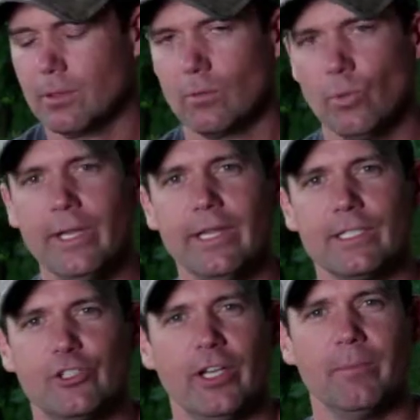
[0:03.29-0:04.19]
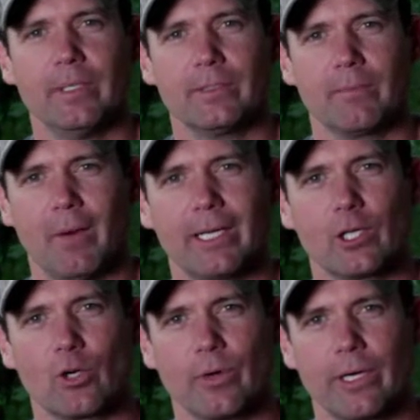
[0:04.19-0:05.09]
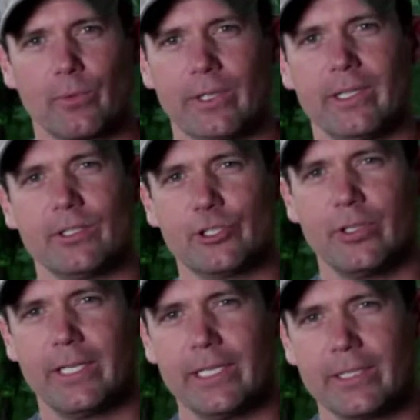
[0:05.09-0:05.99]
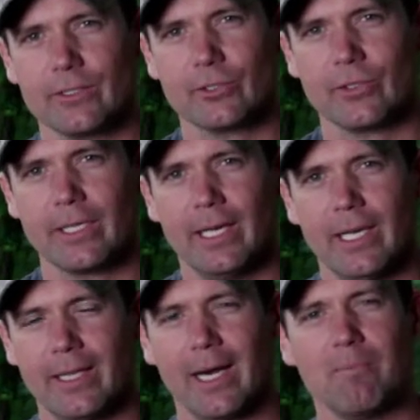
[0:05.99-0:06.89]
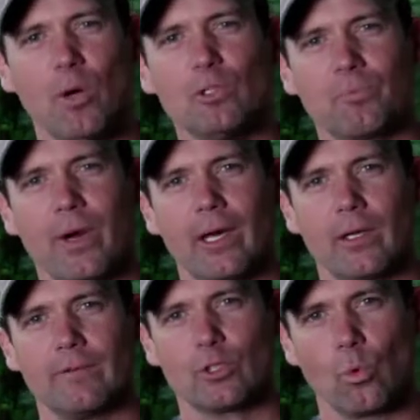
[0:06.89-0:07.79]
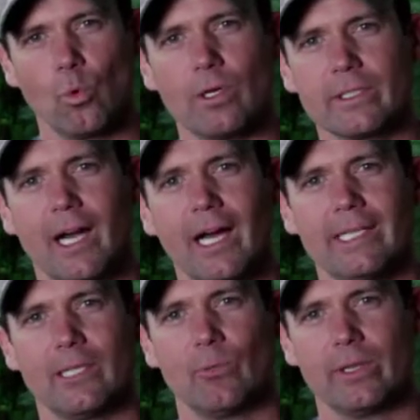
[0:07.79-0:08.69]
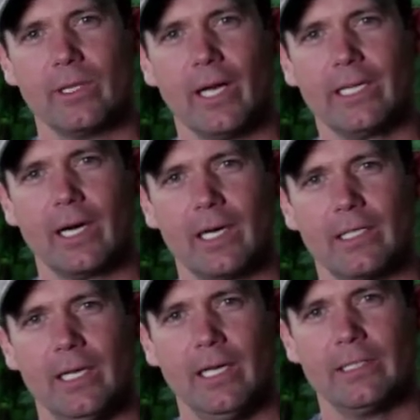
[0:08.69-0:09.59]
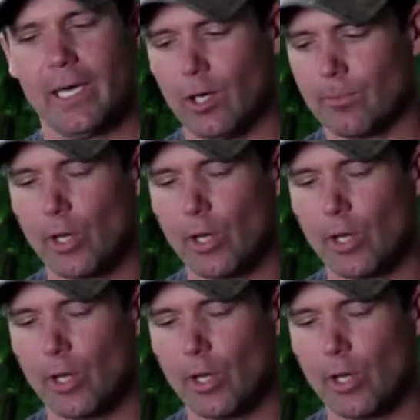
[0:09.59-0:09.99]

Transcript: One of the achievements in my career within the shooting industry that I'm most proud of is the work that I did with Nikon to help